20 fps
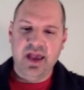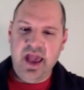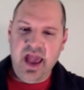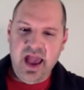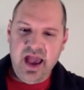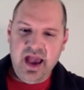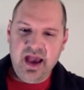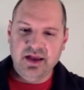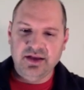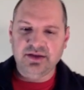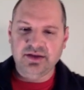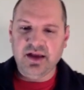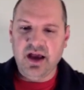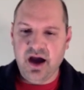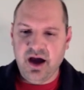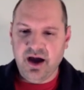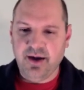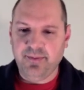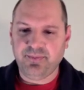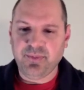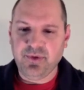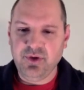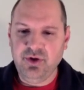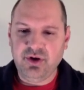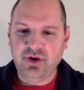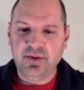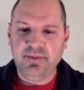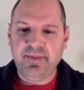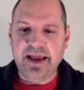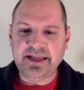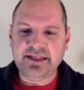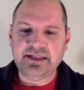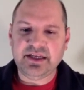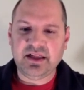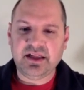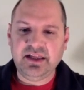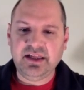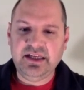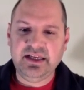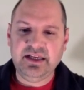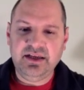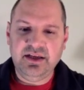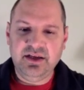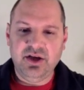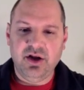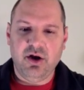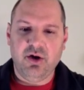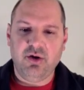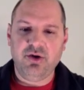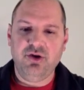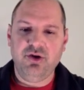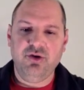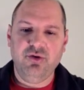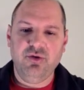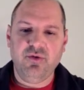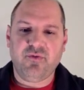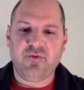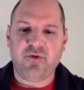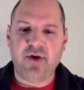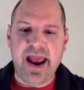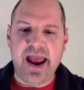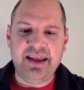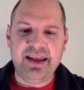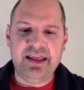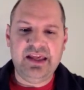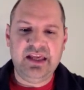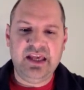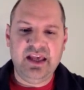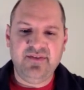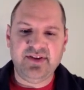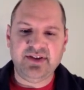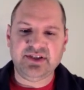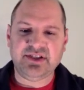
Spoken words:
And you can basically, for any given